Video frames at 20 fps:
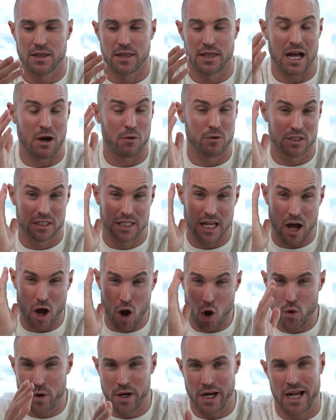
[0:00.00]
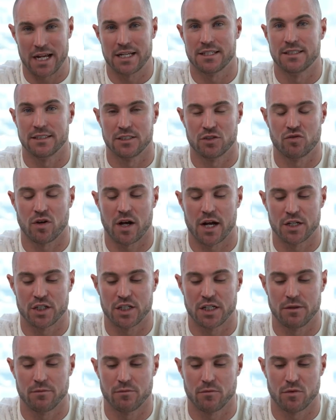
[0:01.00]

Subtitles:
that was their only exit strategy.